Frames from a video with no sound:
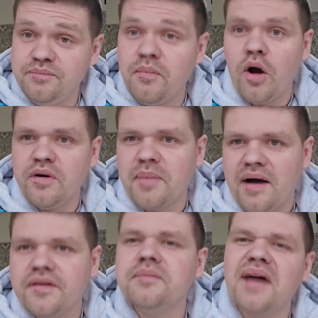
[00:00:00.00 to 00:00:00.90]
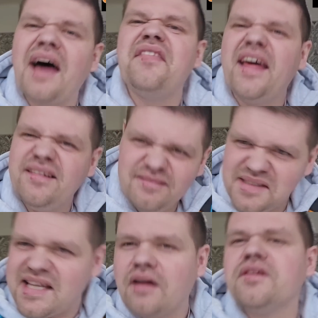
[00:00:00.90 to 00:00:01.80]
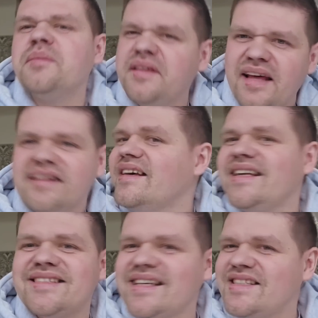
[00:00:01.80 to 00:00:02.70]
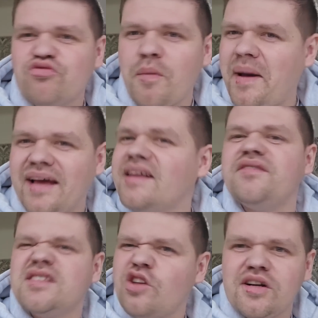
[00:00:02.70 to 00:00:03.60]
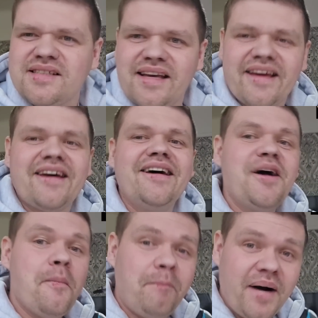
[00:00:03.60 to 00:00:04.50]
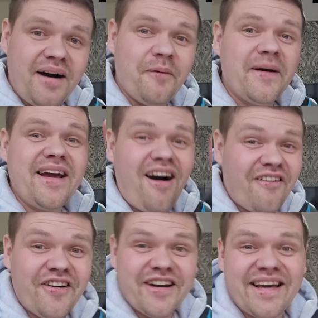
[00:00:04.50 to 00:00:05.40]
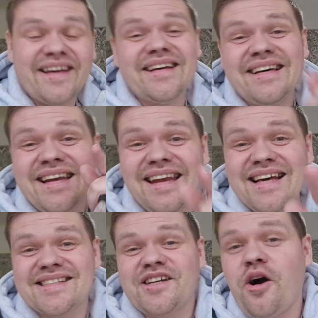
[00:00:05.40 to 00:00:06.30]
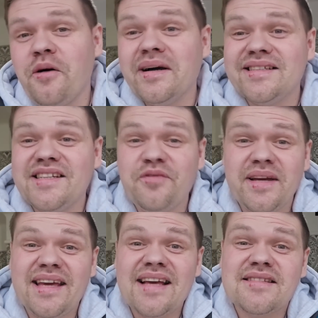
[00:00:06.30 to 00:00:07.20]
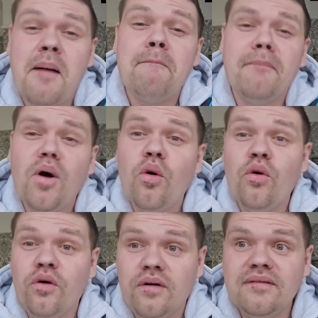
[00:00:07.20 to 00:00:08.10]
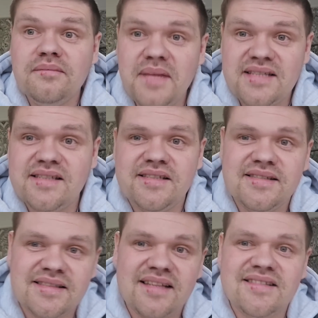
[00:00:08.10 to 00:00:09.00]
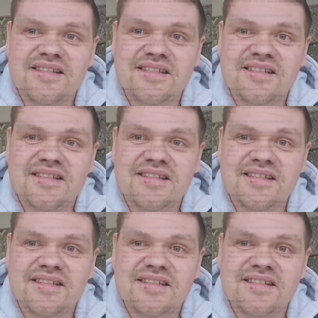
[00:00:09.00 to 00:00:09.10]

moan about them and then sell them, and then it's repetitive, it's toxic. But we are on it. Let's go and see if we can get some more messages sent